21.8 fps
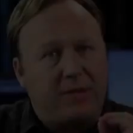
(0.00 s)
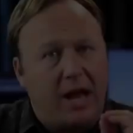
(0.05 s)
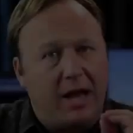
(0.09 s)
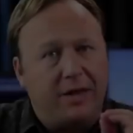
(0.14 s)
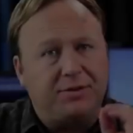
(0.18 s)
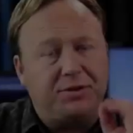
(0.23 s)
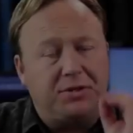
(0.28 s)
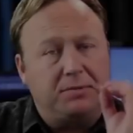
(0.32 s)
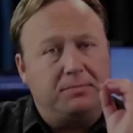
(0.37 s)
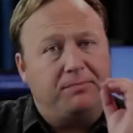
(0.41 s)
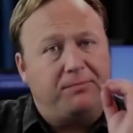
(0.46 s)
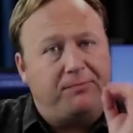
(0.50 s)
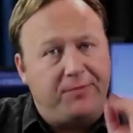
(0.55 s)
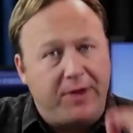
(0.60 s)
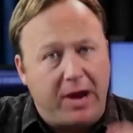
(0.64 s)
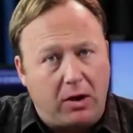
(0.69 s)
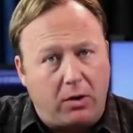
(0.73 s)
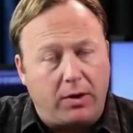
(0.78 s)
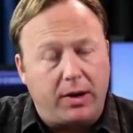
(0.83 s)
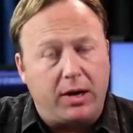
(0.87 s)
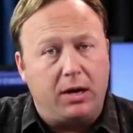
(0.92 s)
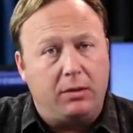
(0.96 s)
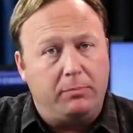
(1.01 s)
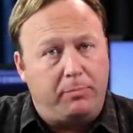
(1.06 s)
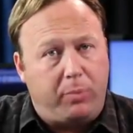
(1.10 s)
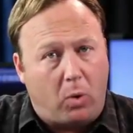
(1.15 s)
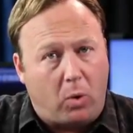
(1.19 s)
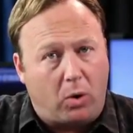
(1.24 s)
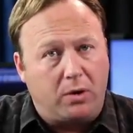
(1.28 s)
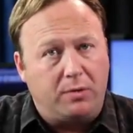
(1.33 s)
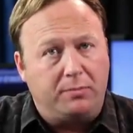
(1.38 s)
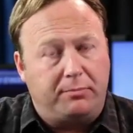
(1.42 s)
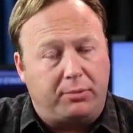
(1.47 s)
got some very
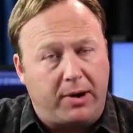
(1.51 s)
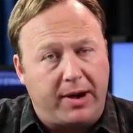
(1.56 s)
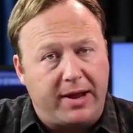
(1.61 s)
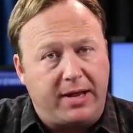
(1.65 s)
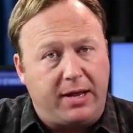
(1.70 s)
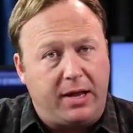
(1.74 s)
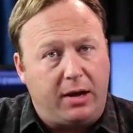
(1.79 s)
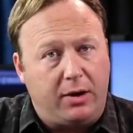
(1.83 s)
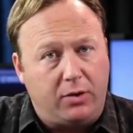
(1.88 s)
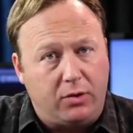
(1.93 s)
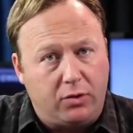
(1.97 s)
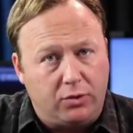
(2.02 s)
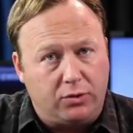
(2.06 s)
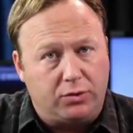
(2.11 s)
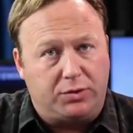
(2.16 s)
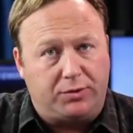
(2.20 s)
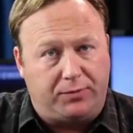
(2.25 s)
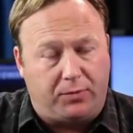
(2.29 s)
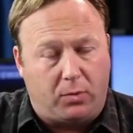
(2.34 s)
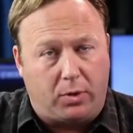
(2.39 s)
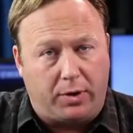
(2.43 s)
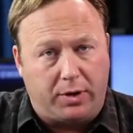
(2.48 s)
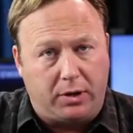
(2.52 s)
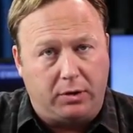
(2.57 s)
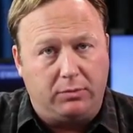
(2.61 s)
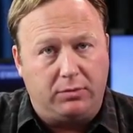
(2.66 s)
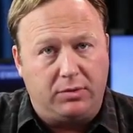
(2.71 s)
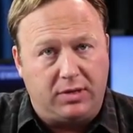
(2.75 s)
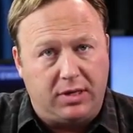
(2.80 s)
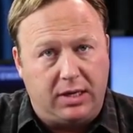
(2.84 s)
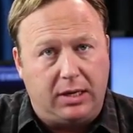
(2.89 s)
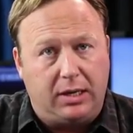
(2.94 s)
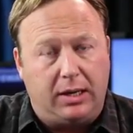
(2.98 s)
important breaking news for you
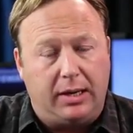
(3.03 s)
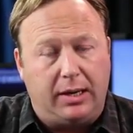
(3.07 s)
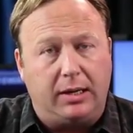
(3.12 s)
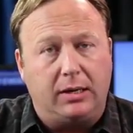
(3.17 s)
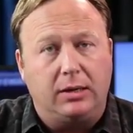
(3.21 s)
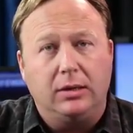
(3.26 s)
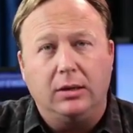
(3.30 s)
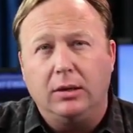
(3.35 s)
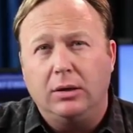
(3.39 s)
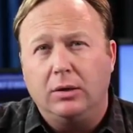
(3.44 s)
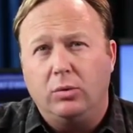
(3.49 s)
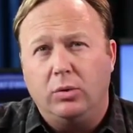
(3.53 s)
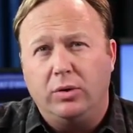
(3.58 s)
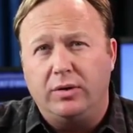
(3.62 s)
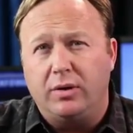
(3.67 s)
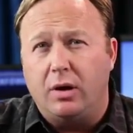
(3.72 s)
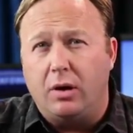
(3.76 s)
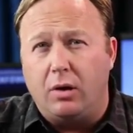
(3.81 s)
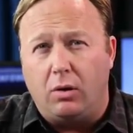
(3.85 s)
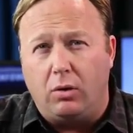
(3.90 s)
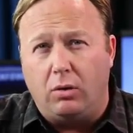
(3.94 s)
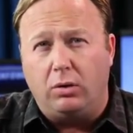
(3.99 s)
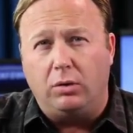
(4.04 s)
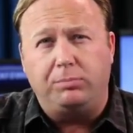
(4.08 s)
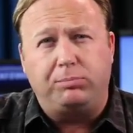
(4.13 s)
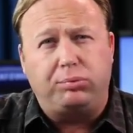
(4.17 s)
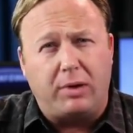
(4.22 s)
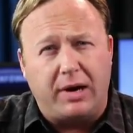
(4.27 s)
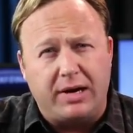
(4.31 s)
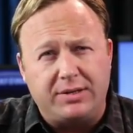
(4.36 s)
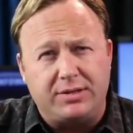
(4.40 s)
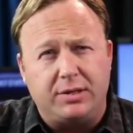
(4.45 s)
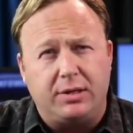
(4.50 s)
dealing with the whole
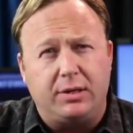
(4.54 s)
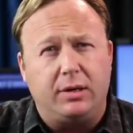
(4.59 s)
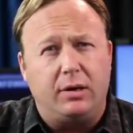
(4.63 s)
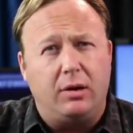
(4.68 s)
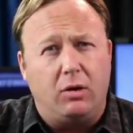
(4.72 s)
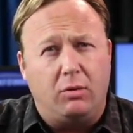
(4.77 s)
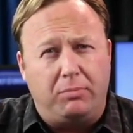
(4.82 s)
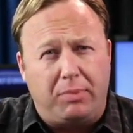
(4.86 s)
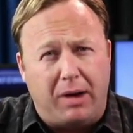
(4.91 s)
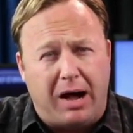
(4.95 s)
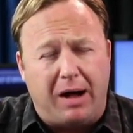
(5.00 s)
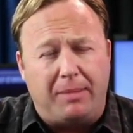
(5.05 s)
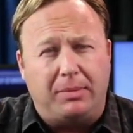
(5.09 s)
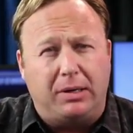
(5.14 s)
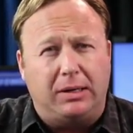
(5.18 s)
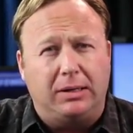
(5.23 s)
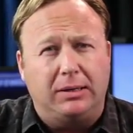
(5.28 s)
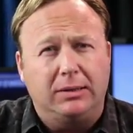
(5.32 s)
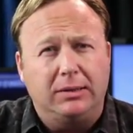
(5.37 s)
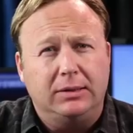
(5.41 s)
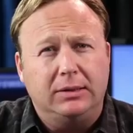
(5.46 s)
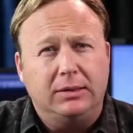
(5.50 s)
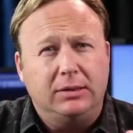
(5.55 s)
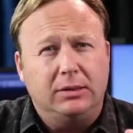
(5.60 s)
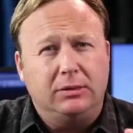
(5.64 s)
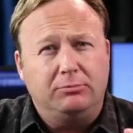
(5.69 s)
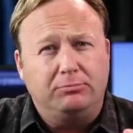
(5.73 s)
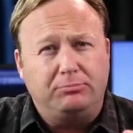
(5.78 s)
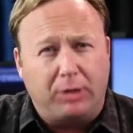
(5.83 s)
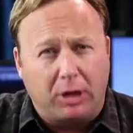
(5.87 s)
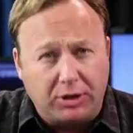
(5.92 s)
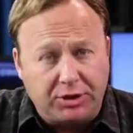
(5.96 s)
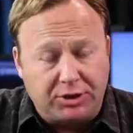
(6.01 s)
President Obama
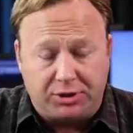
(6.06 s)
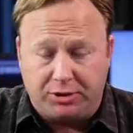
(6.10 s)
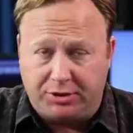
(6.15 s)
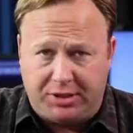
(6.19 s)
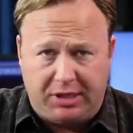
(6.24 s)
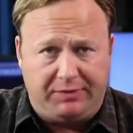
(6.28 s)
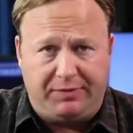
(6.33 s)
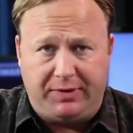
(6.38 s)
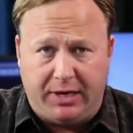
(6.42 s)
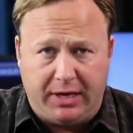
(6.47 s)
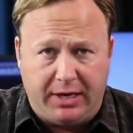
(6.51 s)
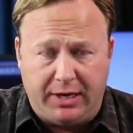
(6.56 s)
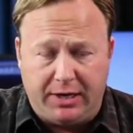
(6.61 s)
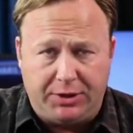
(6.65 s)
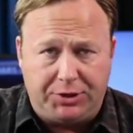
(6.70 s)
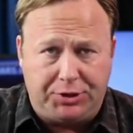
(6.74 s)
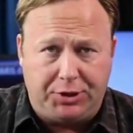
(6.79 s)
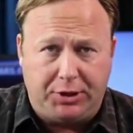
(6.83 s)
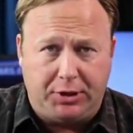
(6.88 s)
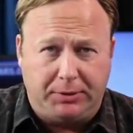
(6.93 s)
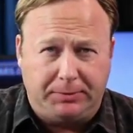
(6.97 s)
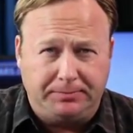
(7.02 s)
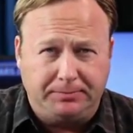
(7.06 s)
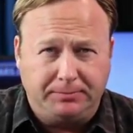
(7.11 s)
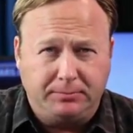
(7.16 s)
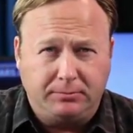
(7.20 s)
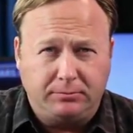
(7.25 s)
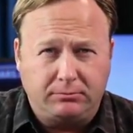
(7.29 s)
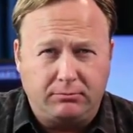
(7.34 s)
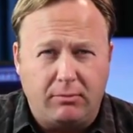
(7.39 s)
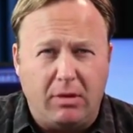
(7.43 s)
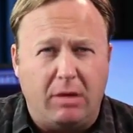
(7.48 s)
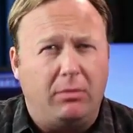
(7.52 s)
birth certificate issue.
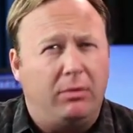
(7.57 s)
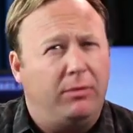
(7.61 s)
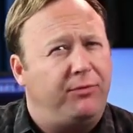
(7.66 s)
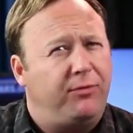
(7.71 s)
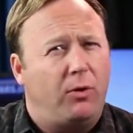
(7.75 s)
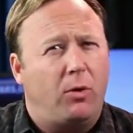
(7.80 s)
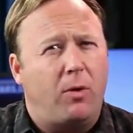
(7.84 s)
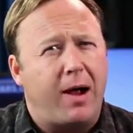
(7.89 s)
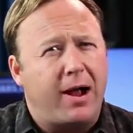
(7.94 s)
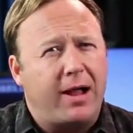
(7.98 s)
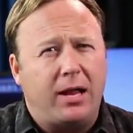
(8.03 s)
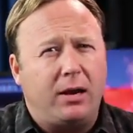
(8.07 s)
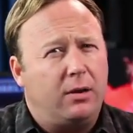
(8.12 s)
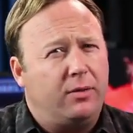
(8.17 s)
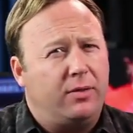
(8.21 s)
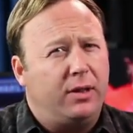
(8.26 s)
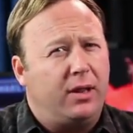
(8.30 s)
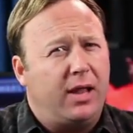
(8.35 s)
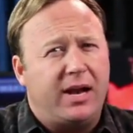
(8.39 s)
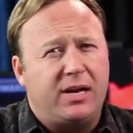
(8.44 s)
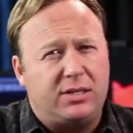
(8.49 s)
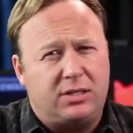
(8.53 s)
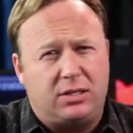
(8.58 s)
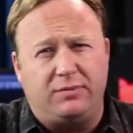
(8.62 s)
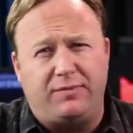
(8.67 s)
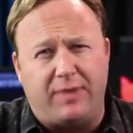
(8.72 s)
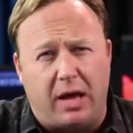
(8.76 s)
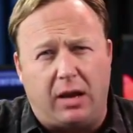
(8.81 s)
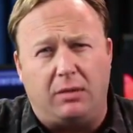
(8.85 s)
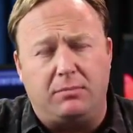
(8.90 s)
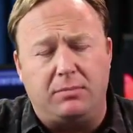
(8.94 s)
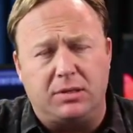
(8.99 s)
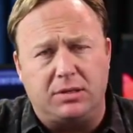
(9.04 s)
But before I get into the latest
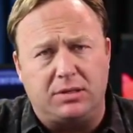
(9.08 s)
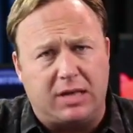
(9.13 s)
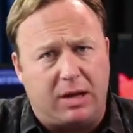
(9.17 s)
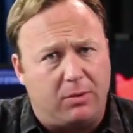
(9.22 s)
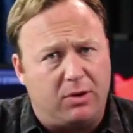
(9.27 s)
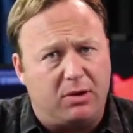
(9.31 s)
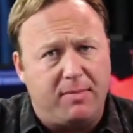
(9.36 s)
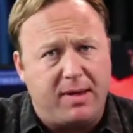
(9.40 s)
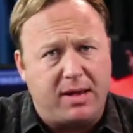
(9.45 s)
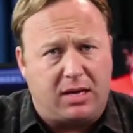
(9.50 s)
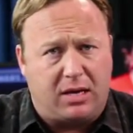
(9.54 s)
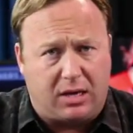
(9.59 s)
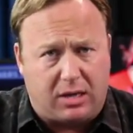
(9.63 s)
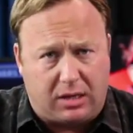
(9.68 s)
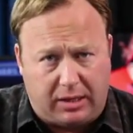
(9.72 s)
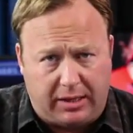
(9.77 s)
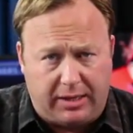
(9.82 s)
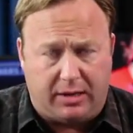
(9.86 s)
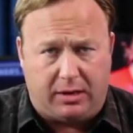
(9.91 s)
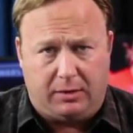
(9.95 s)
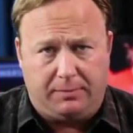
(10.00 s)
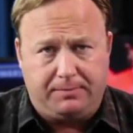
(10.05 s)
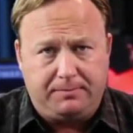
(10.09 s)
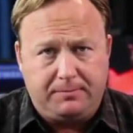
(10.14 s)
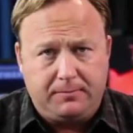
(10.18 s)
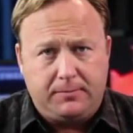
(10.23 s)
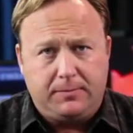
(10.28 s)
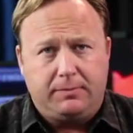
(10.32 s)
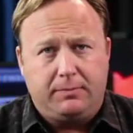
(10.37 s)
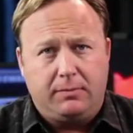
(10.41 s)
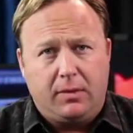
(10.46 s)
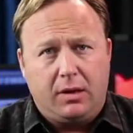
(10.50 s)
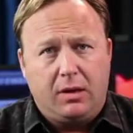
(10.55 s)
developments, I want to make it clear.
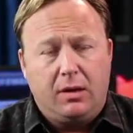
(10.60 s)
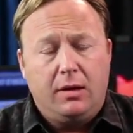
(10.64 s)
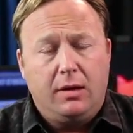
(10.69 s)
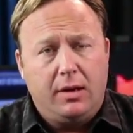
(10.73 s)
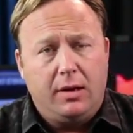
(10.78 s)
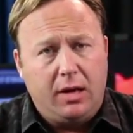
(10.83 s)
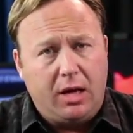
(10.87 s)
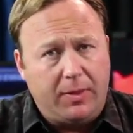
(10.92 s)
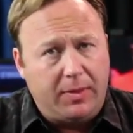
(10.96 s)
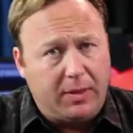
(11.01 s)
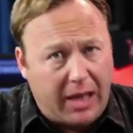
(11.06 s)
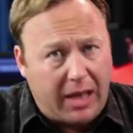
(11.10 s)
In the